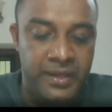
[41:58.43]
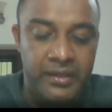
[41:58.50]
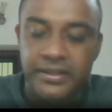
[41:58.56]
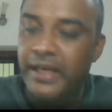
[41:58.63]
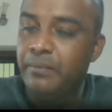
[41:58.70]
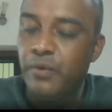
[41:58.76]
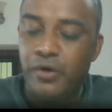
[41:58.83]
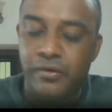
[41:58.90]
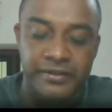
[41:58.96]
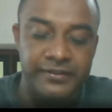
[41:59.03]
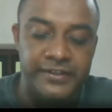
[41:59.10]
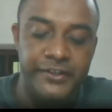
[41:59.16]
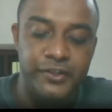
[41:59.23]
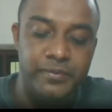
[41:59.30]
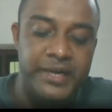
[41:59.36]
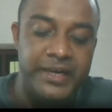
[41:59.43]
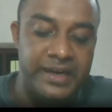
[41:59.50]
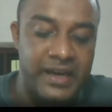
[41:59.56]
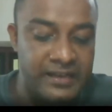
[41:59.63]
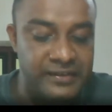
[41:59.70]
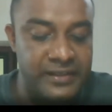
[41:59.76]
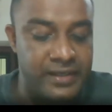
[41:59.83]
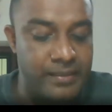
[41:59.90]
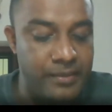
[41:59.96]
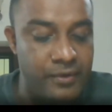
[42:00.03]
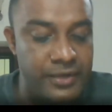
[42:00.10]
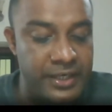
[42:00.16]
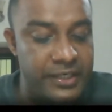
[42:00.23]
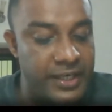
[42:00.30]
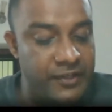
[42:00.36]
That book was said to be a classic about
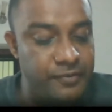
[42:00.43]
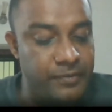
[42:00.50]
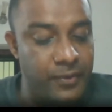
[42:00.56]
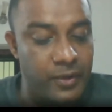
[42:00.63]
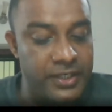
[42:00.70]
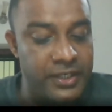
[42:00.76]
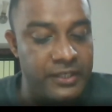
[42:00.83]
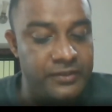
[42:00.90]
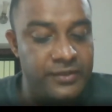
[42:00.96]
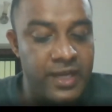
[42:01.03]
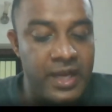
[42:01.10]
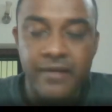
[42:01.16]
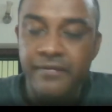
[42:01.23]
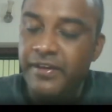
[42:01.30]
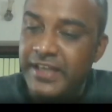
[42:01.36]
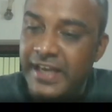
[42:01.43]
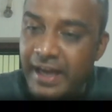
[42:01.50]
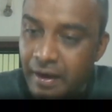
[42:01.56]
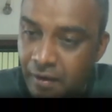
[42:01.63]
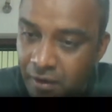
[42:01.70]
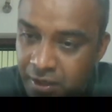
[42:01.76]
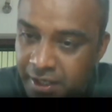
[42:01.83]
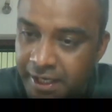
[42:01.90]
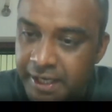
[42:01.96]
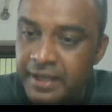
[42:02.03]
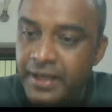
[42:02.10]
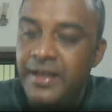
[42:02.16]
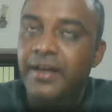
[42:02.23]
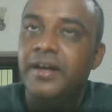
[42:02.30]
India's politics, which I have already